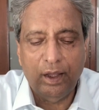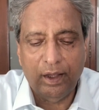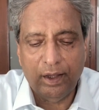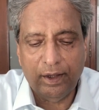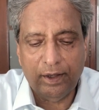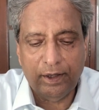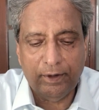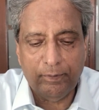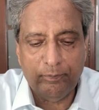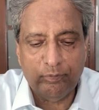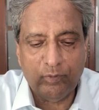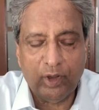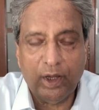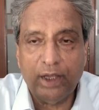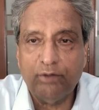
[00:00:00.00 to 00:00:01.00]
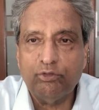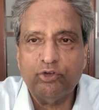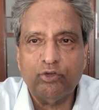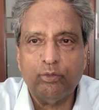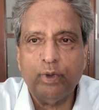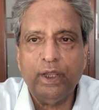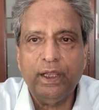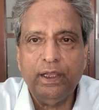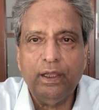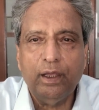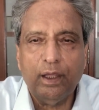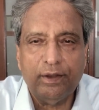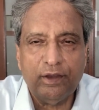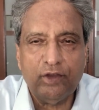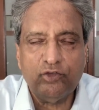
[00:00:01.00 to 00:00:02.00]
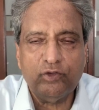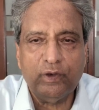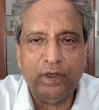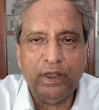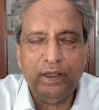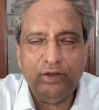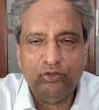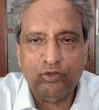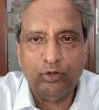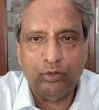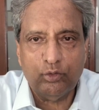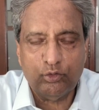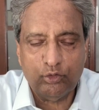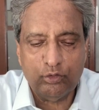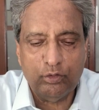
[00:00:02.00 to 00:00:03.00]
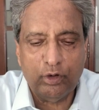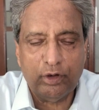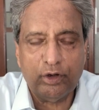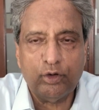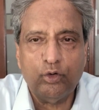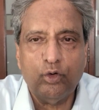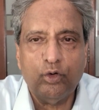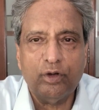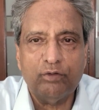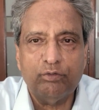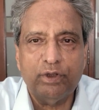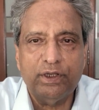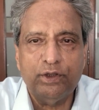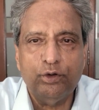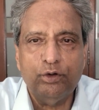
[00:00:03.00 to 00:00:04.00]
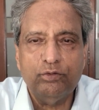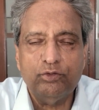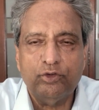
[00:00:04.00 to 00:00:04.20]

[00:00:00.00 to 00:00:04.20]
I was away yesterday, so could not record a video,